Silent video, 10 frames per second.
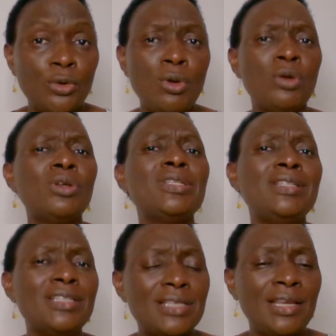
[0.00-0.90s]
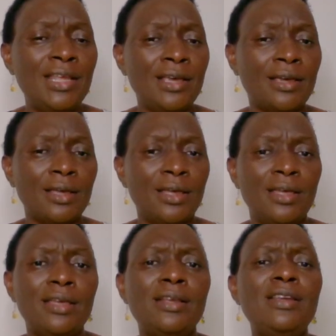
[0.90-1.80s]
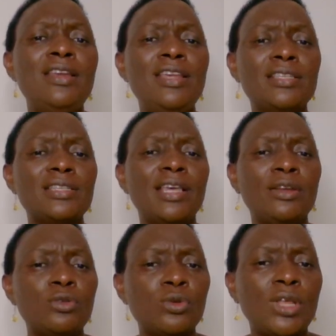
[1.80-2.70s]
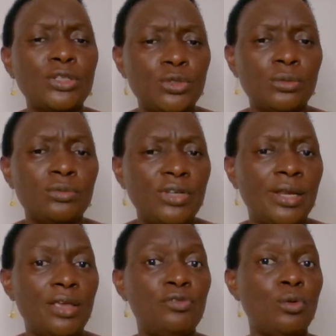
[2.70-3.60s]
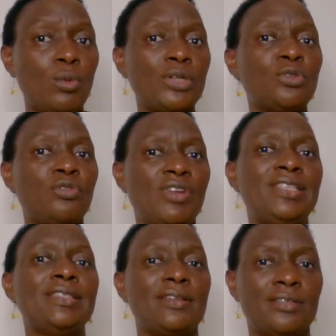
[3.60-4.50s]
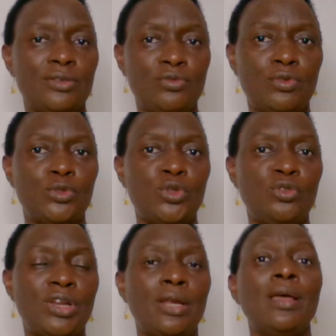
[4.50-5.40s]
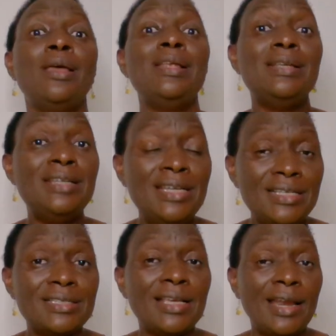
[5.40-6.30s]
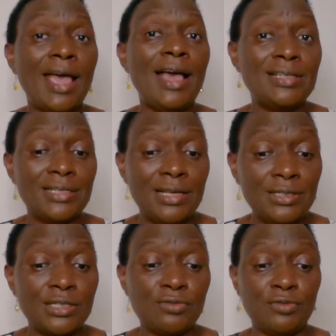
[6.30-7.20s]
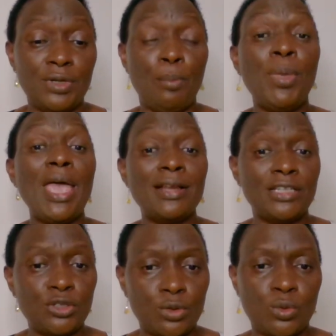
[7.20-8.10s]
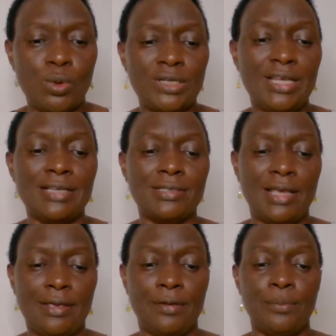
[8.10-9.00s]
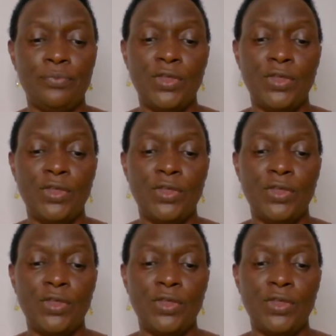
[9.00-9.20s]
You are not listening. Listen to the children. If you want to raise successful children, listen attentively. Pay attention to what they are saying.